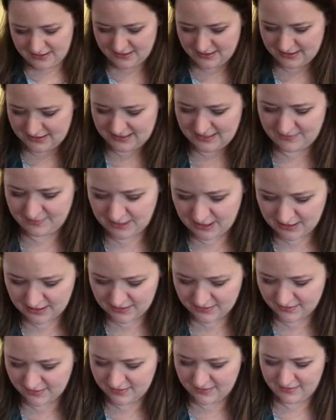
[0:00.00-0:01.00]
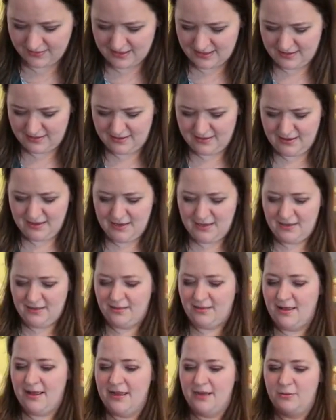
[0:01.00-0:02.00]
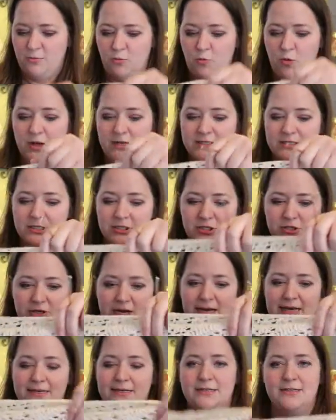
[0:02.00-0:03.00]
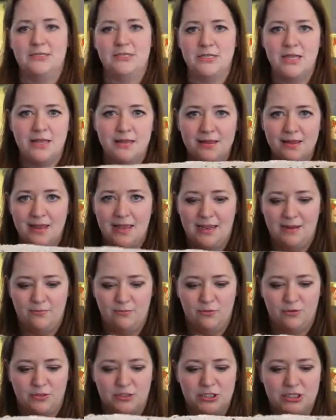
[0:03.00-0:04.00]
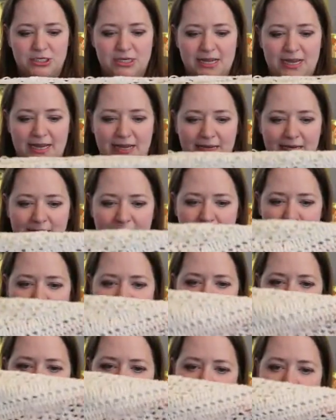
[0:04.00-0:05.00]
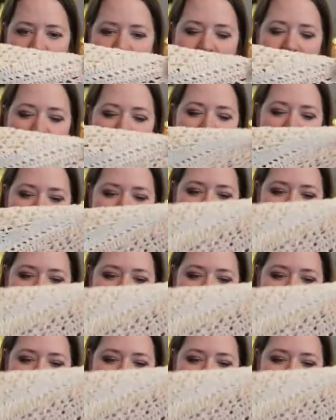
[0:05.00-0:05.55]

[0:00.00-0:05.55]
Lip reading: of the same color, and then like 1 strand at a time will change to the next